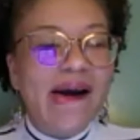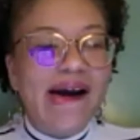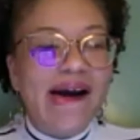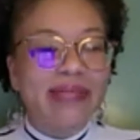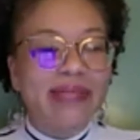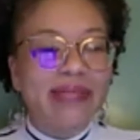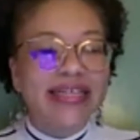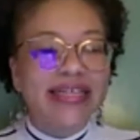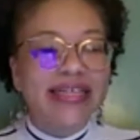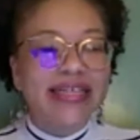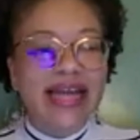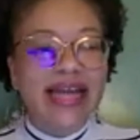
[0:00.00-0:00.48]

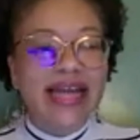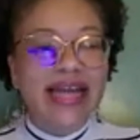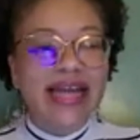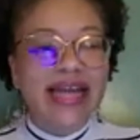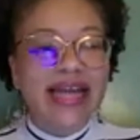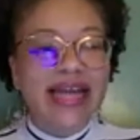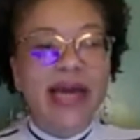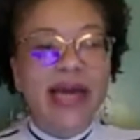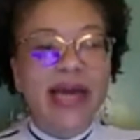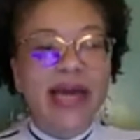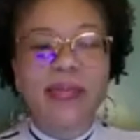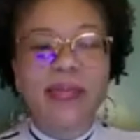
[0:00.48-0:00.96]
Cristina
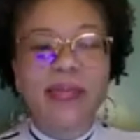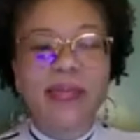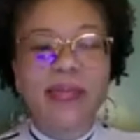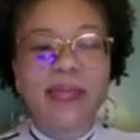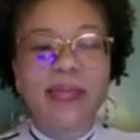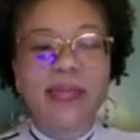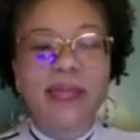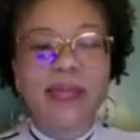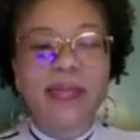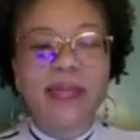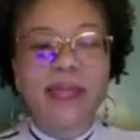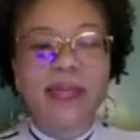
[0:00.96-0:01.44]

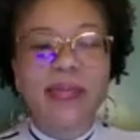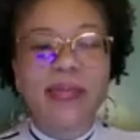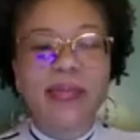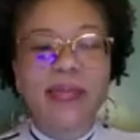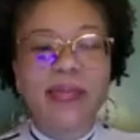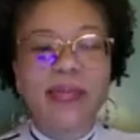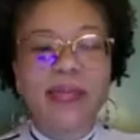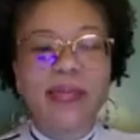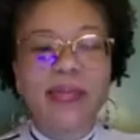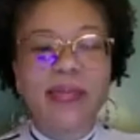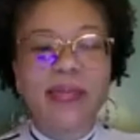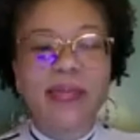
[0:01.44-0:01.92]
embraces
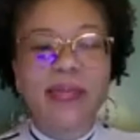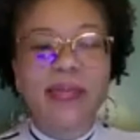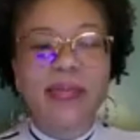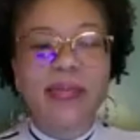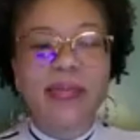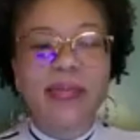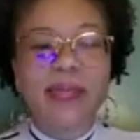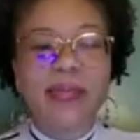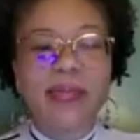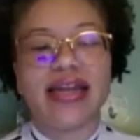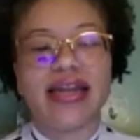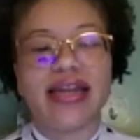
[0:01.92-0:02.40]
diversity
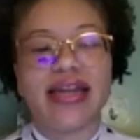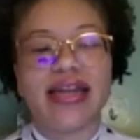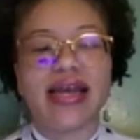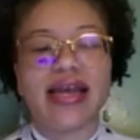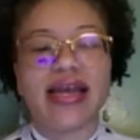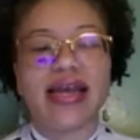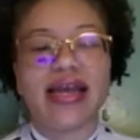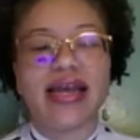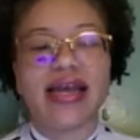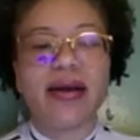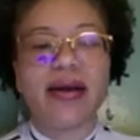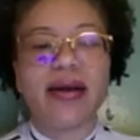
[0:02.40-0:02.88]
and
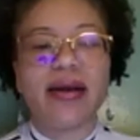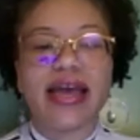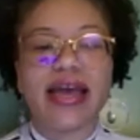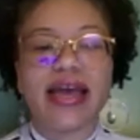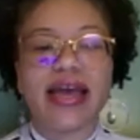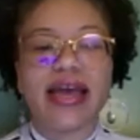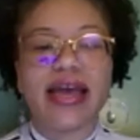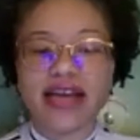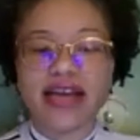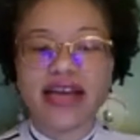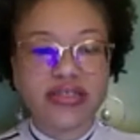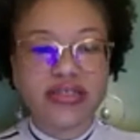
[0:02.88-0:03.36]

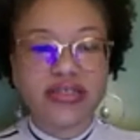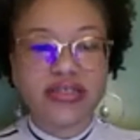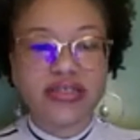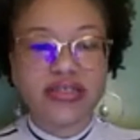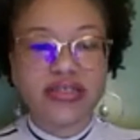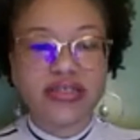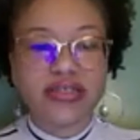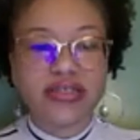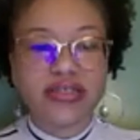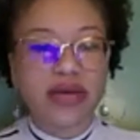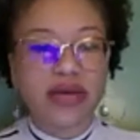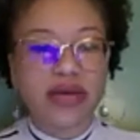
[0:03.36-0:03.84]
engages
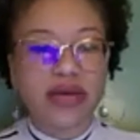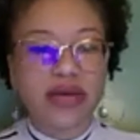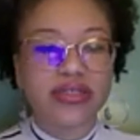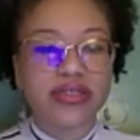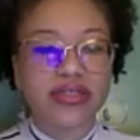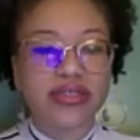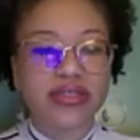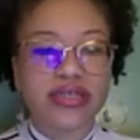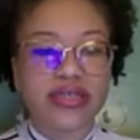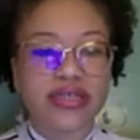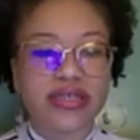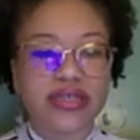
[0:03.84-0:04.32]
and works
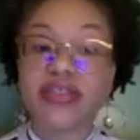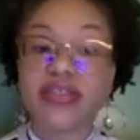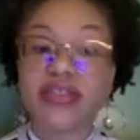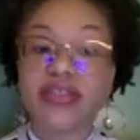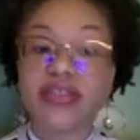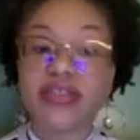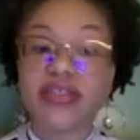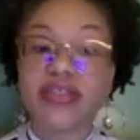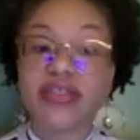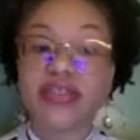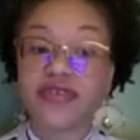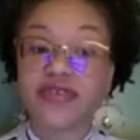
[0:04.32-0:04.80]
together with
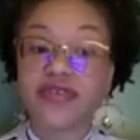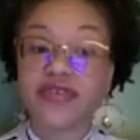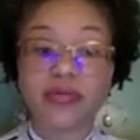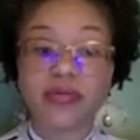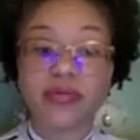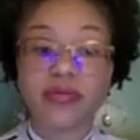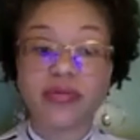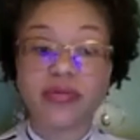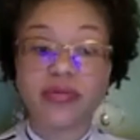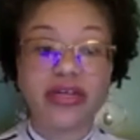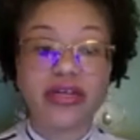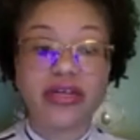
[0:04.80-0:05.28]
different community
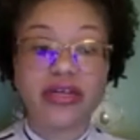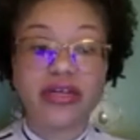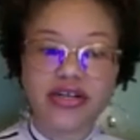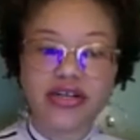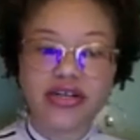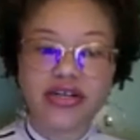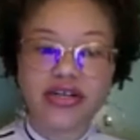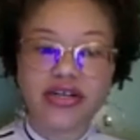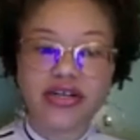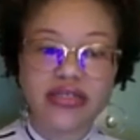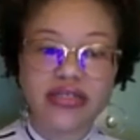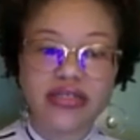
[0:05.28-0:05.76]

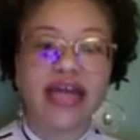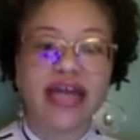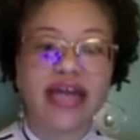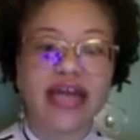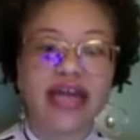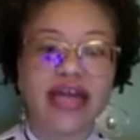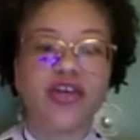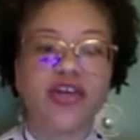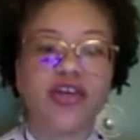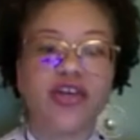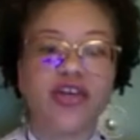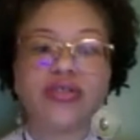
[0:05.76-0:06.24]
leaders and
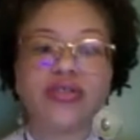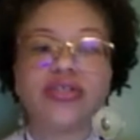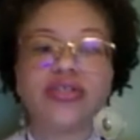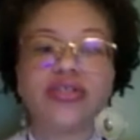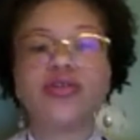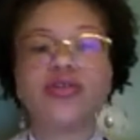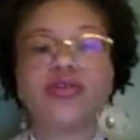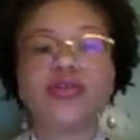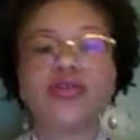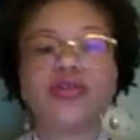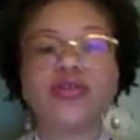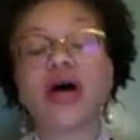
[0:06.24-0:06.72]
uses those
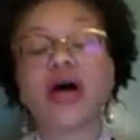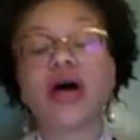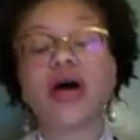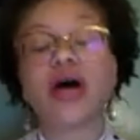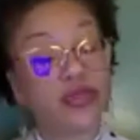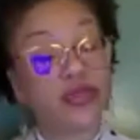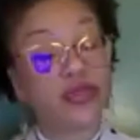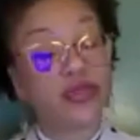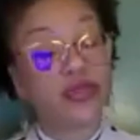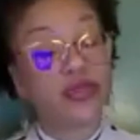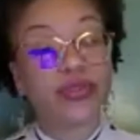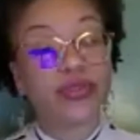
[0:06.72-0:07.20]

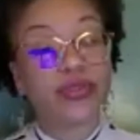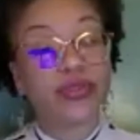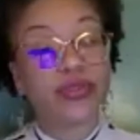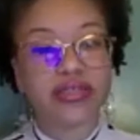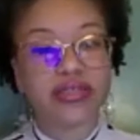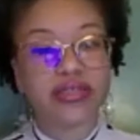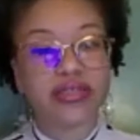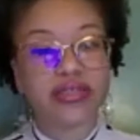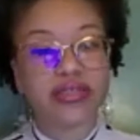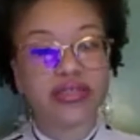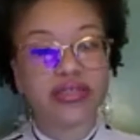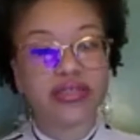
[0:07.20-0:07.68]
opportunities to
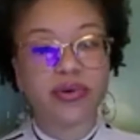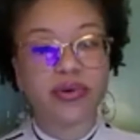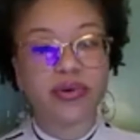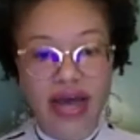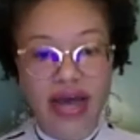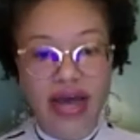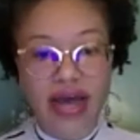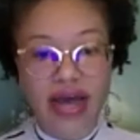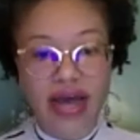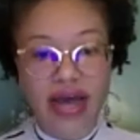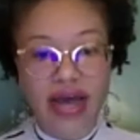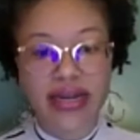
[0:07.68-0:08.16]

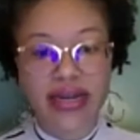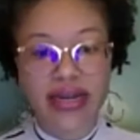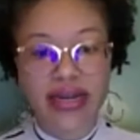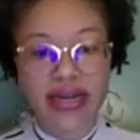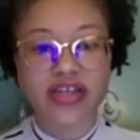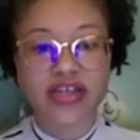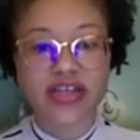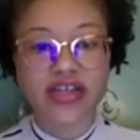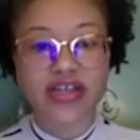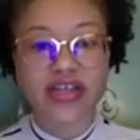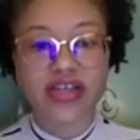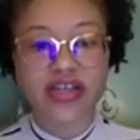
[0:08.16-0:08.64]
provide health
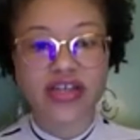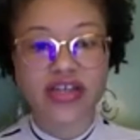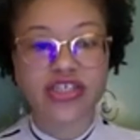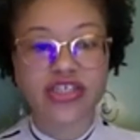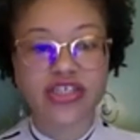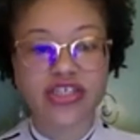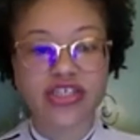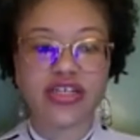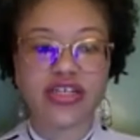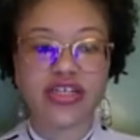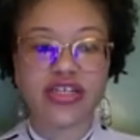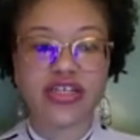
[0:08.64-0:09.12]

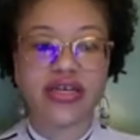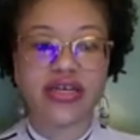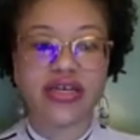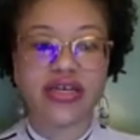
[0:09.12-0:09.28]
education